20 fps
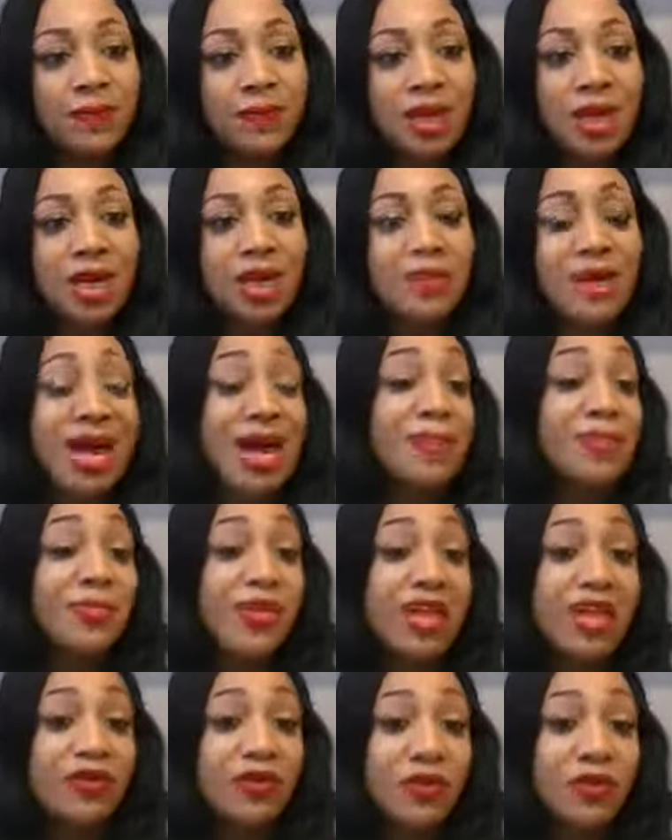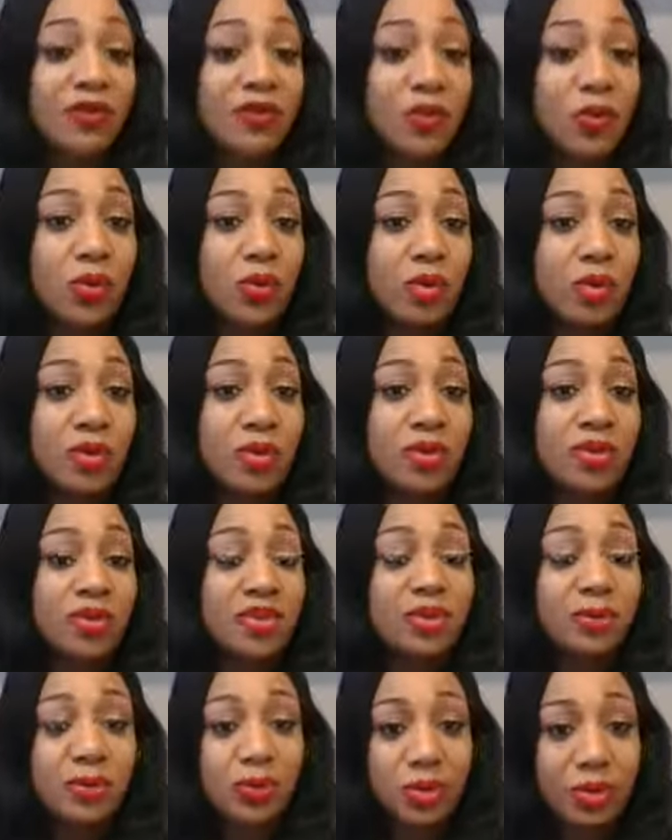um, I'm thankful for the
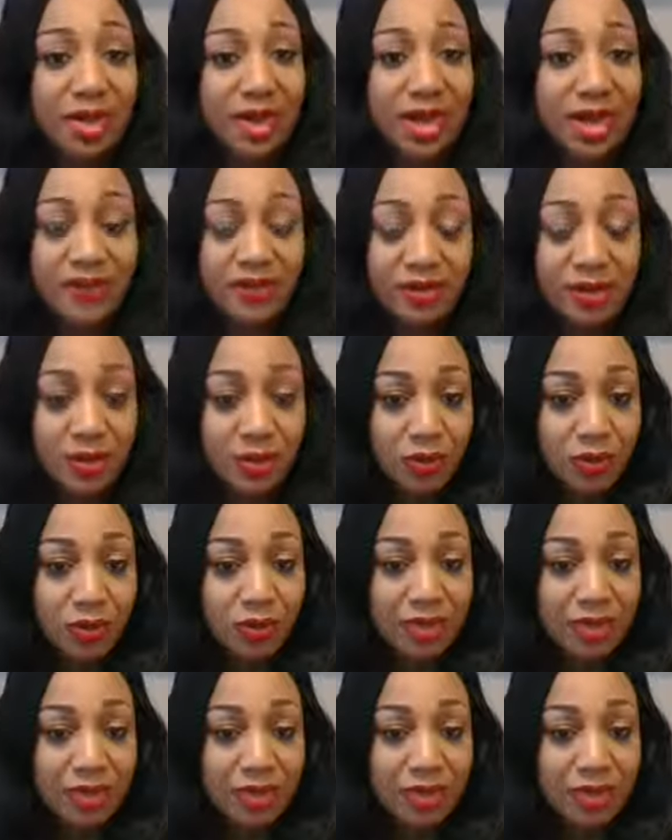support I have at home